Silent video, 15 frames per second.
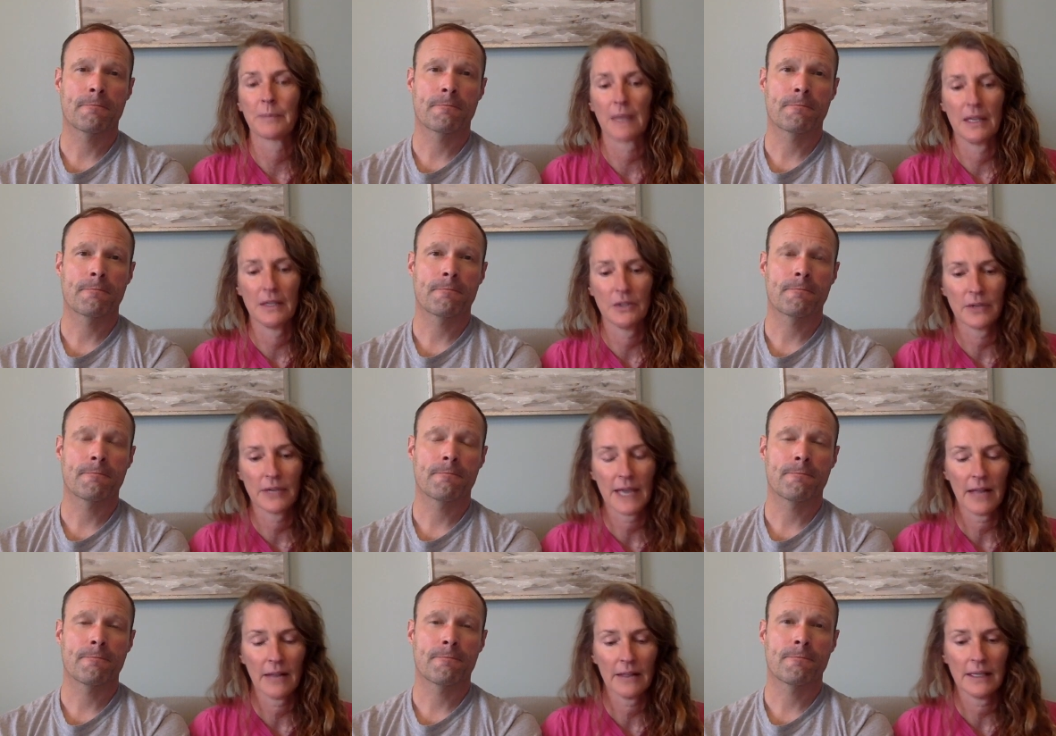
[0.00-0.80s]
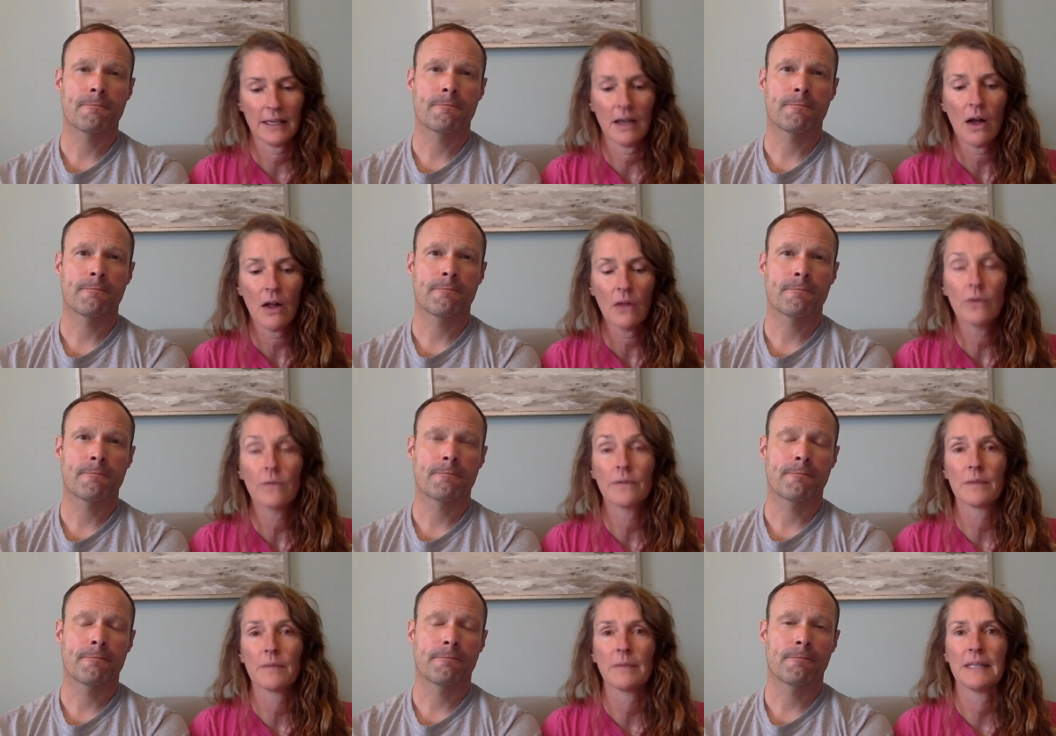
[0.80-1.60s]
Speaker 1: in your galley, all
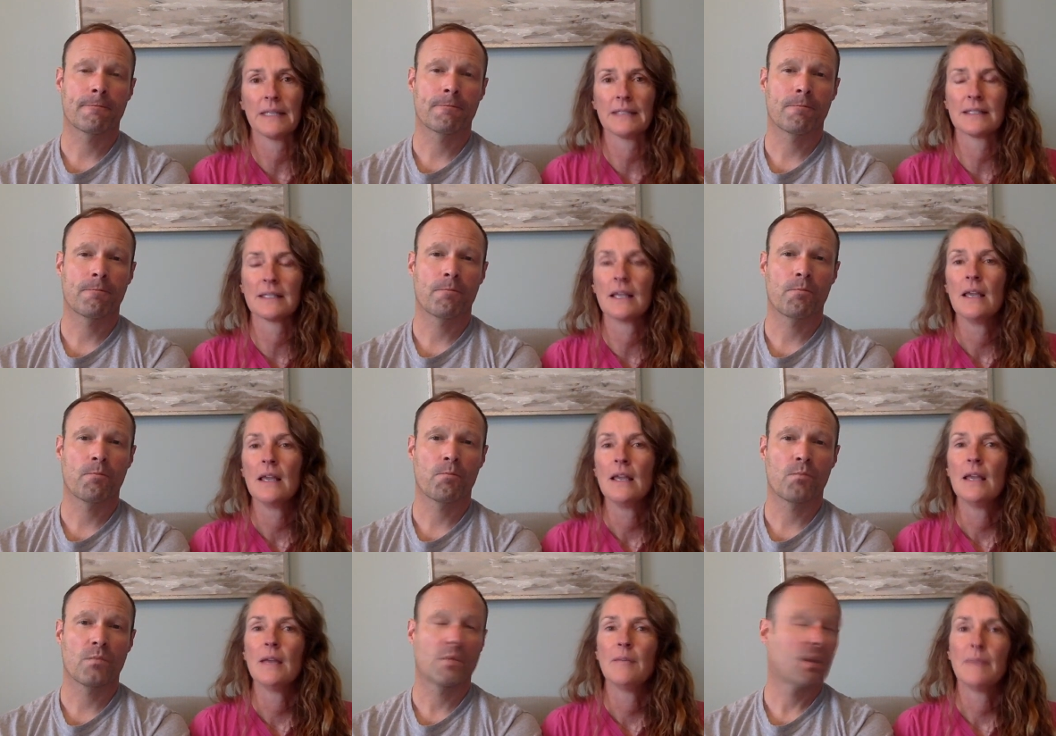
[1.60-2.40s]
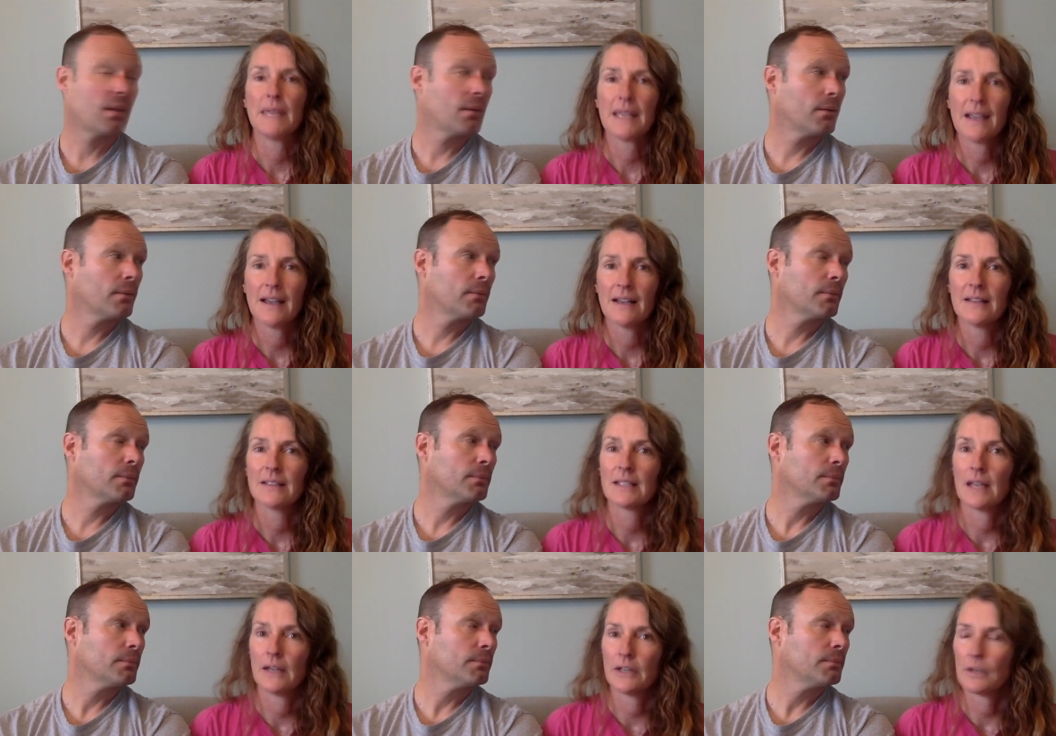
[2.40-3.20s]
over the place,
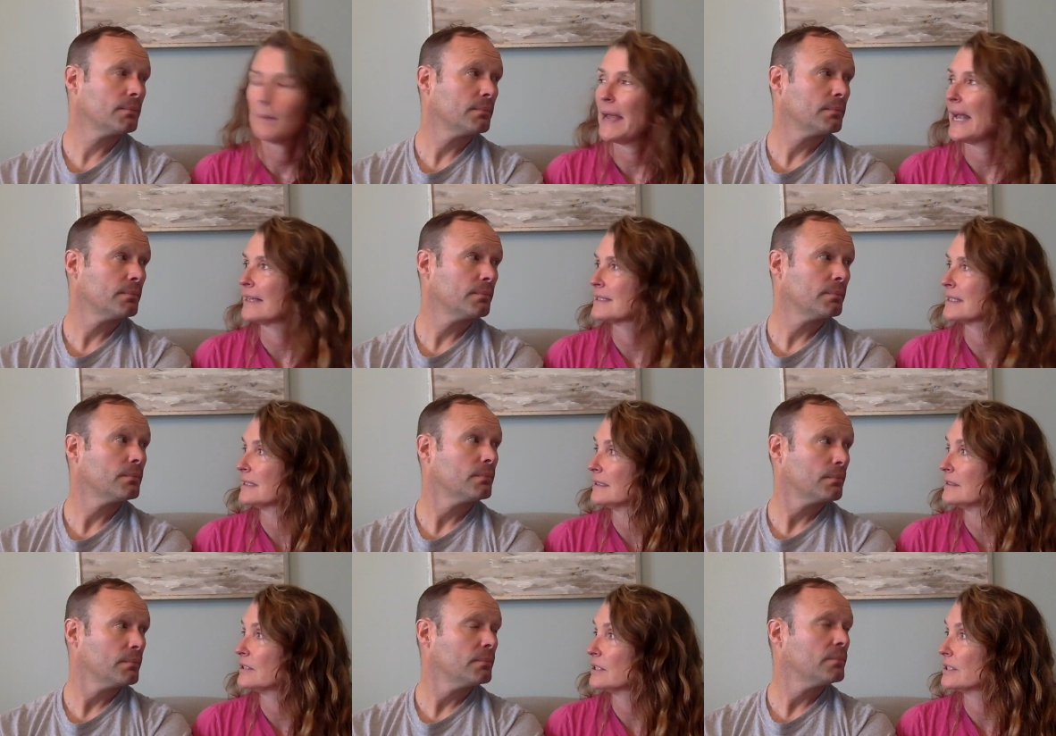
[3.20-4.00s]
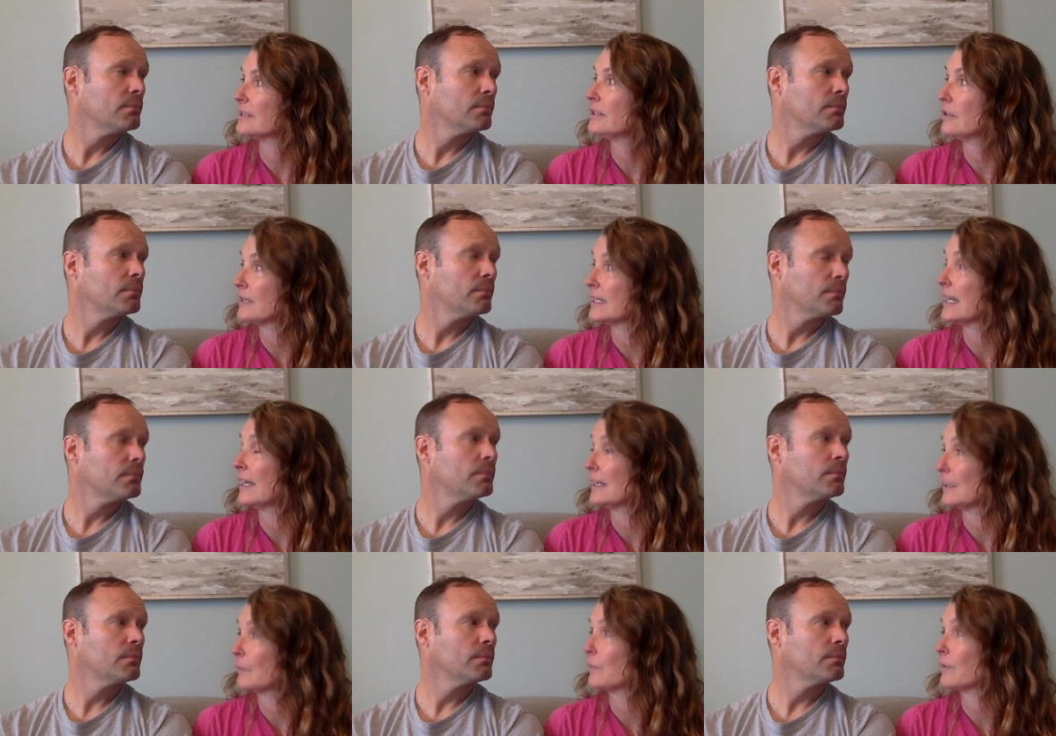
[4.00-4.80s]
because under passage, you can
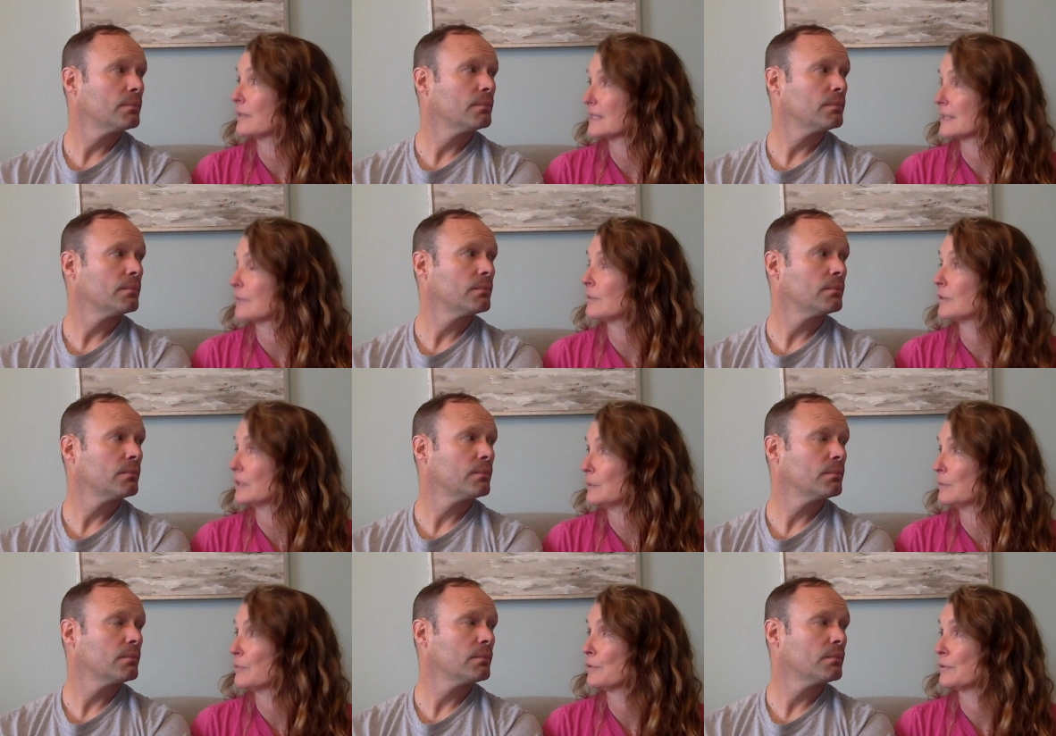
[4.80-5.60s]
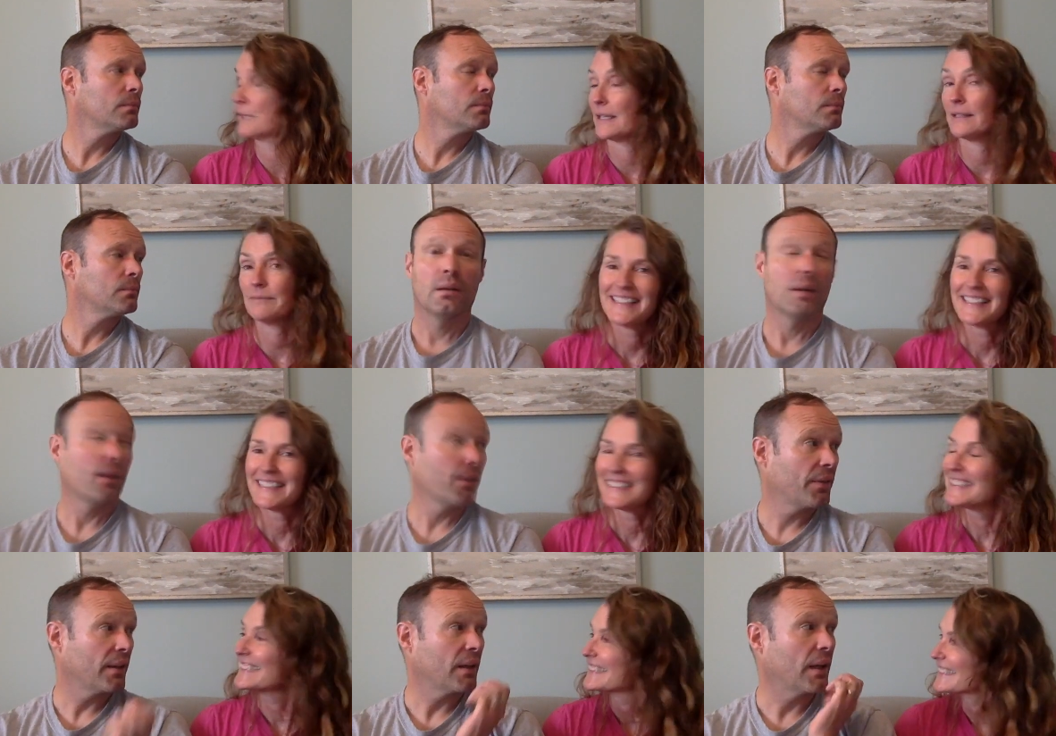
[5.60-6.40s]
end up with some good bruising.
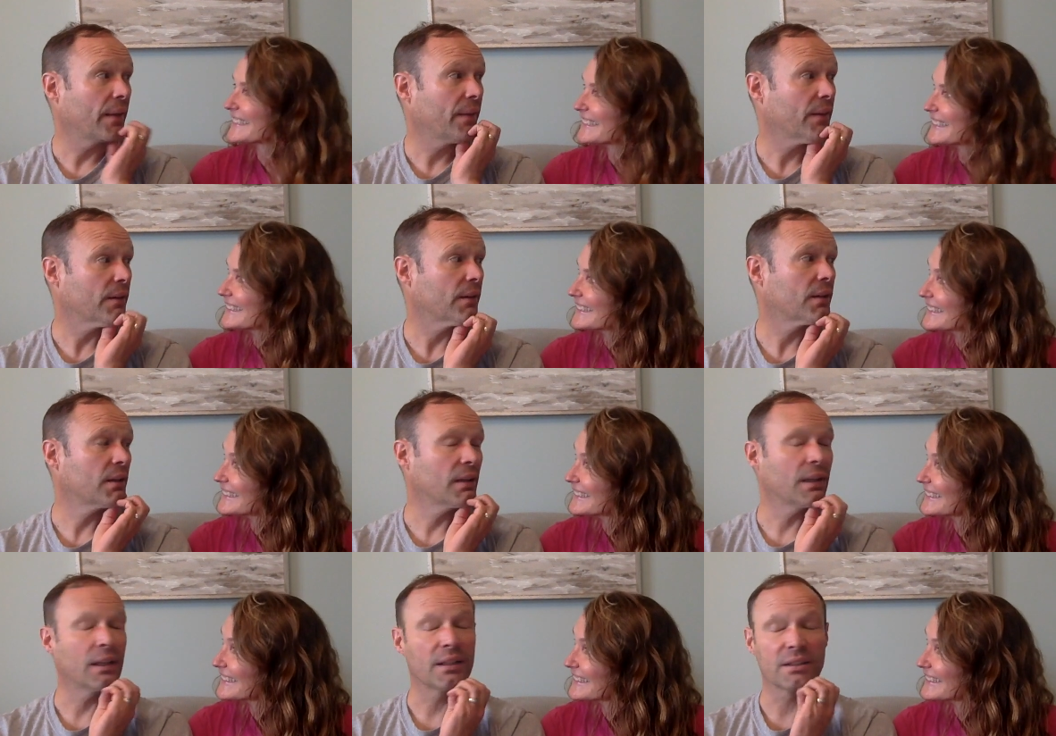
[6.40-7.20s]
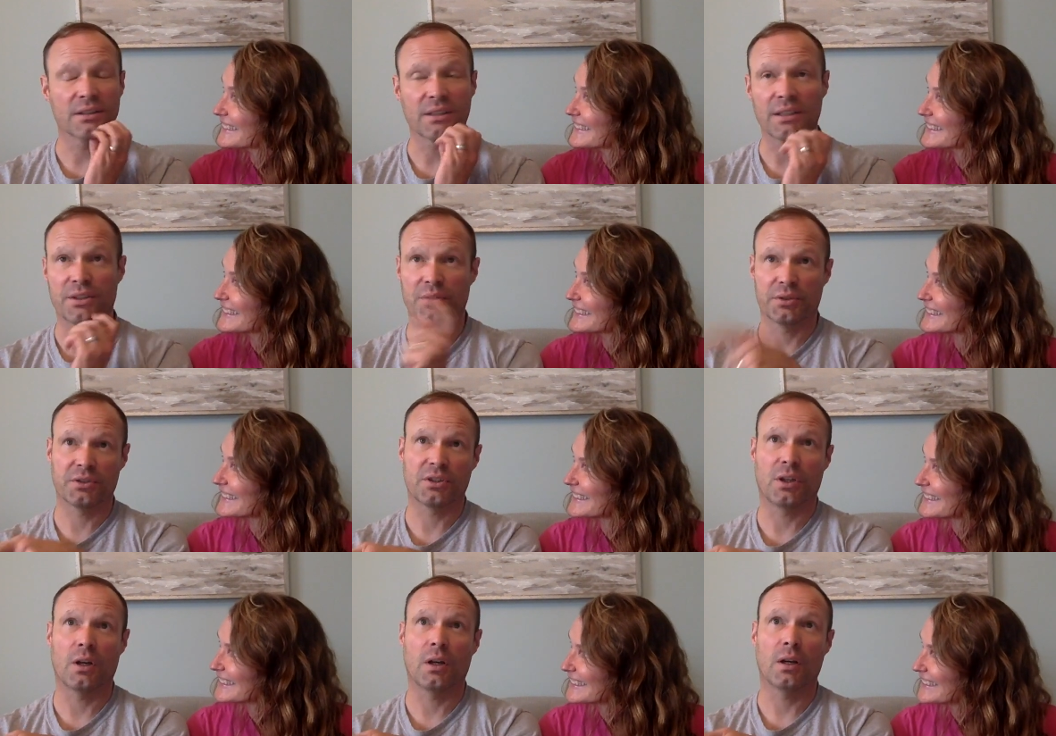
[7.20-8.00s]
Speaker 2: Another thing I think is, as you
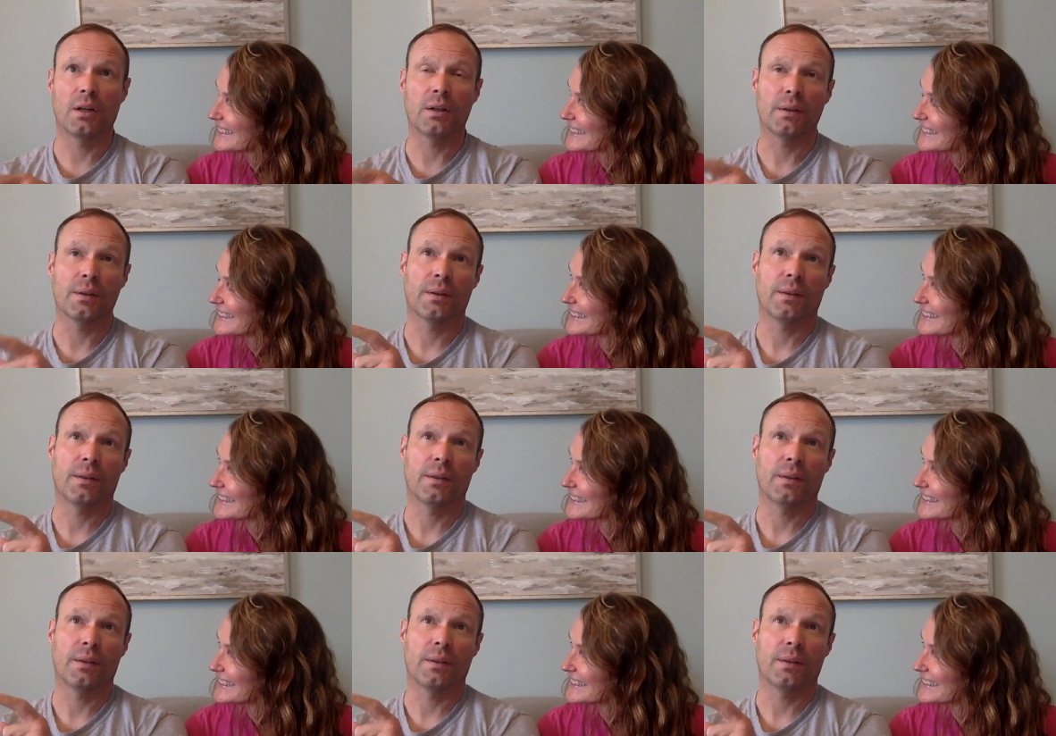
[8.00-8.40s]
saw